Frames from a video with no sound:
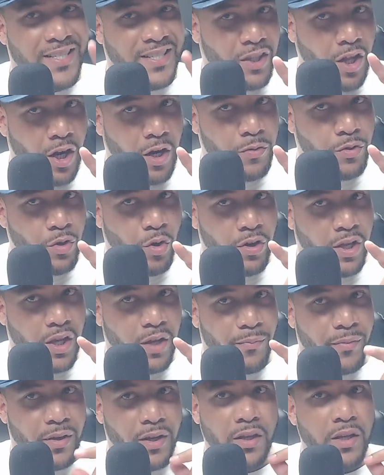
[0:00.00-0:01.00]
thought he was going to get
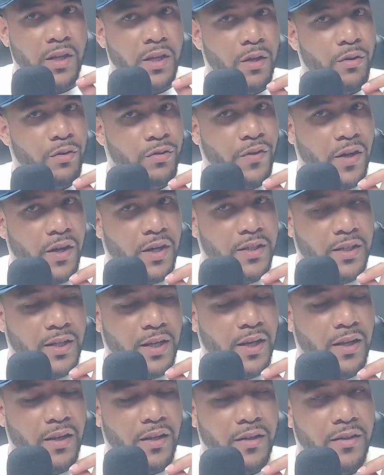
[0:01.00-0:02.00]
me. It was fucking
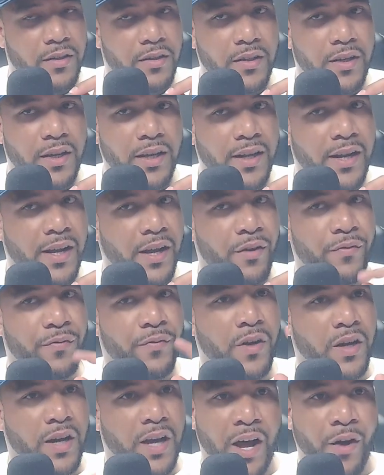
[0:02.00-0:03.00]
tequila. And I
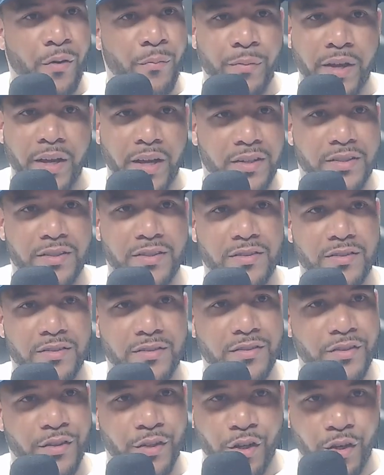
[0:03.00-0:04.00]
don't mix.
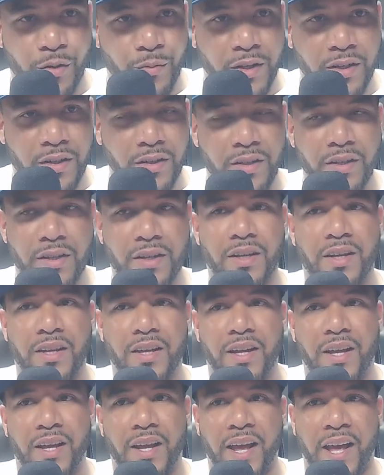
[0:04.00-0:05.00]
You know what I mean? Right.
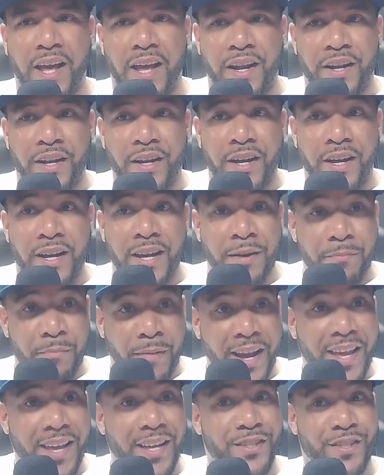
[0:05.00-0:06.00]
And
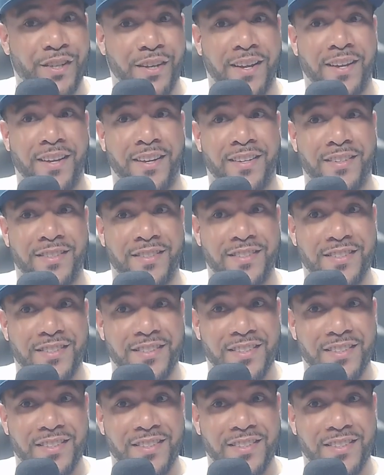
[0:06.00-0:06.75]
Mikey took his.